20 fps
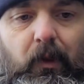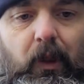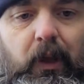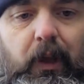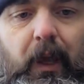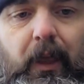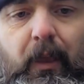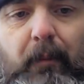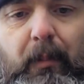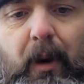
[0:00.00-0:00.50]

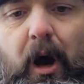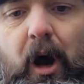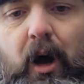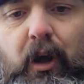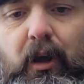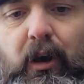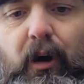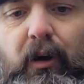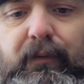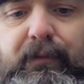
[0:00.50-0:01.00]
get the
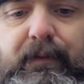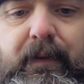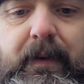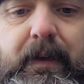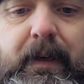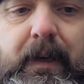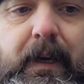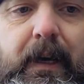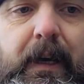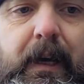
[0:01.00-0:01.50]
bark off.
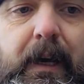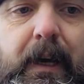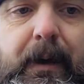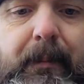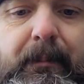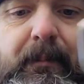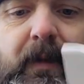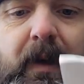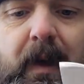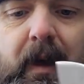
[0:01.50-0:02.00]

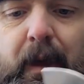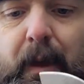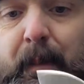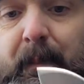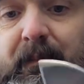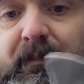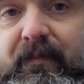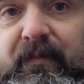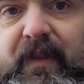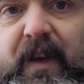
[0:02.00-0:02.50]

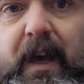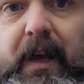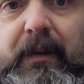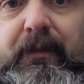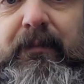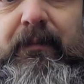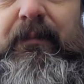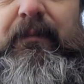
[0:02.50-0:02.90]
Then